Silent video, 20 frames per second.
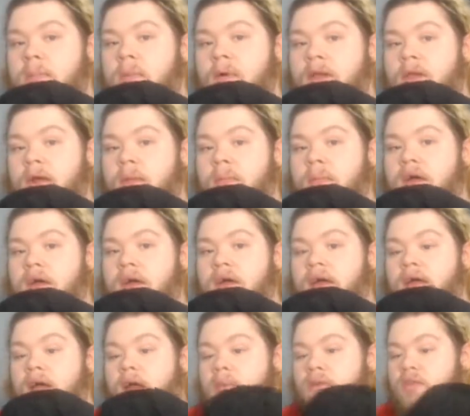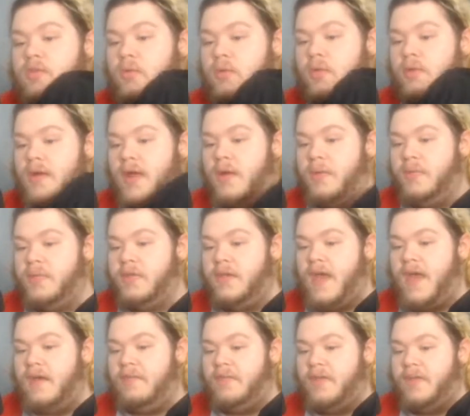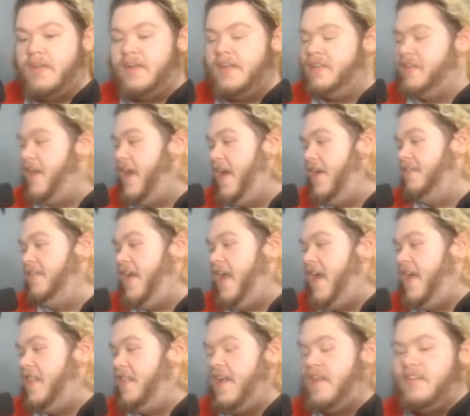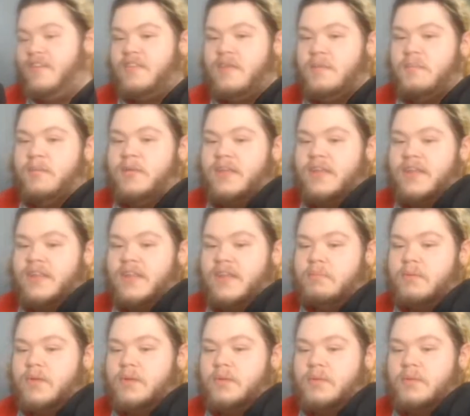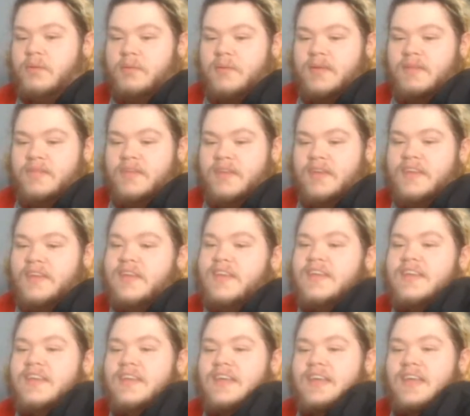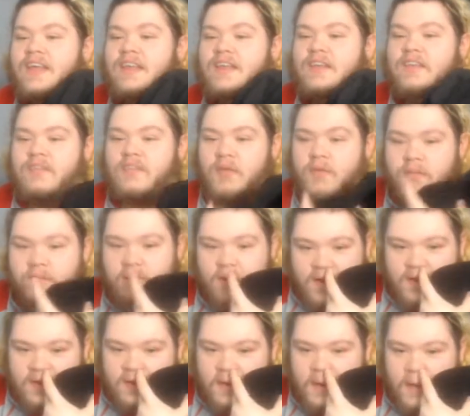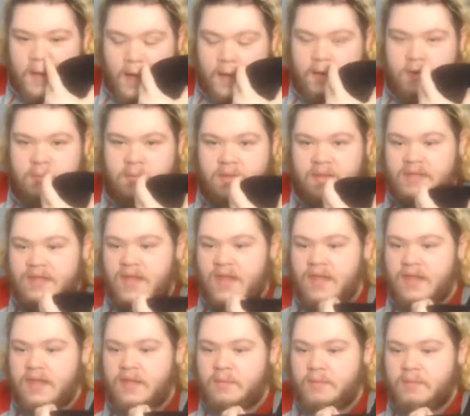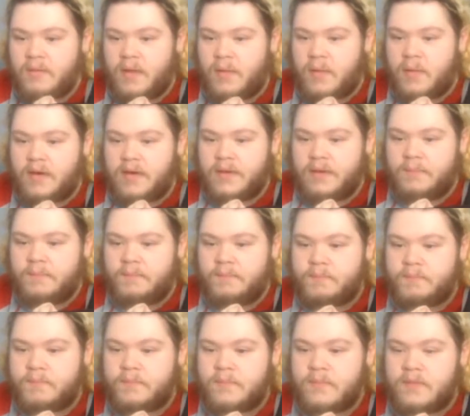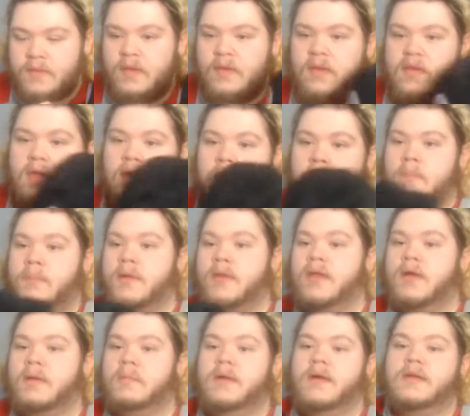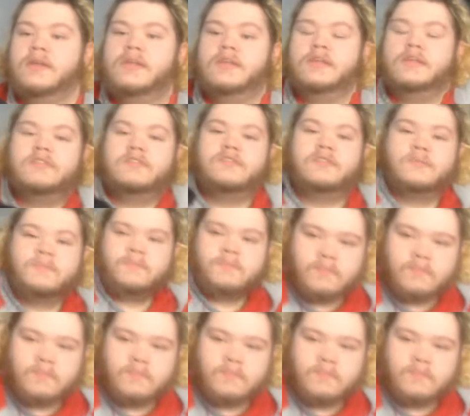But I've been tooling around with it. I have like a test hat that I just completely blew to oblivion. It is so fucked. How you doing, Malik Tank? How are you? But here's.